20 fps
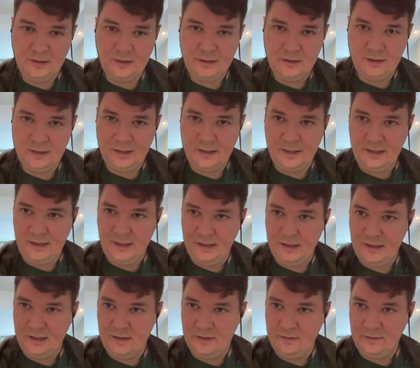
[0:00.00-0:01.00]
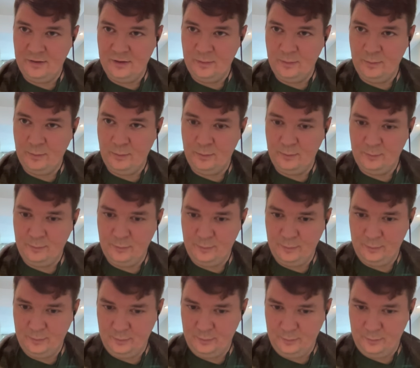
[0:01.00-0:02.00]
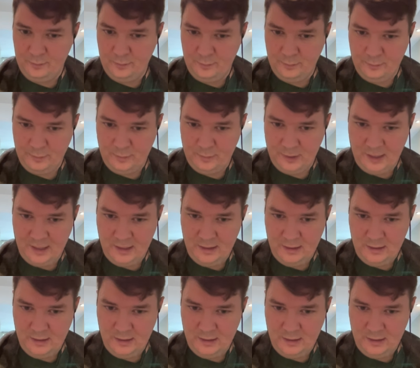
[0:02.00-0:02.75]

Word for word: I have a plan